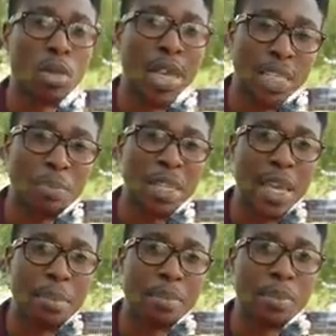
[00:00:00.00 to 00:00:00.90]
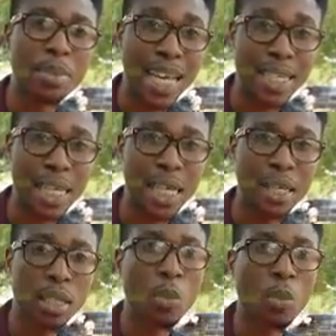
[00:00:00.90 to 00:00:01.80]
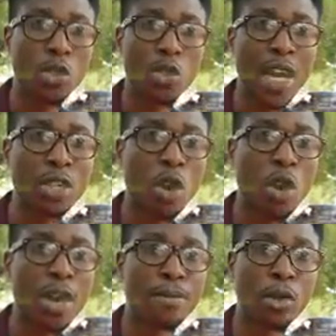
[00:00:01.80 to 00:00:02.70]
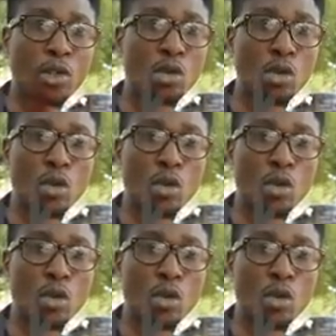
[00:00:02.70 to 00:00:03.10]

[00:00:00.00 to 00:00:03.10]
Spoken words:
8 p.m. that day. We tried all efforts to